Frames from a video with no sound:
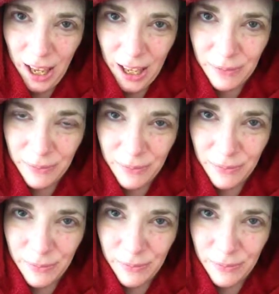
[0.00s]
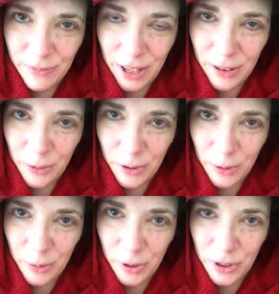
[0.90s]
I'm not doing
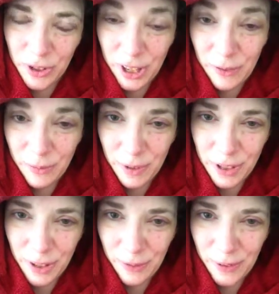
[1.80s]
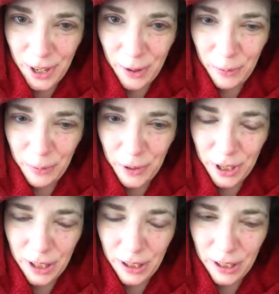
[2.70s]
the worst thing for myself now,
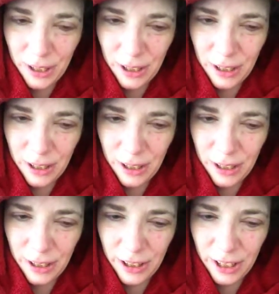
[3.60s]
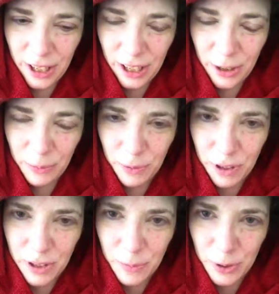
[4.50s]
but I think I could
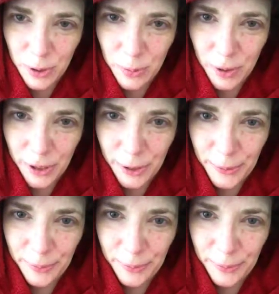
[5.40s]
possibly do better.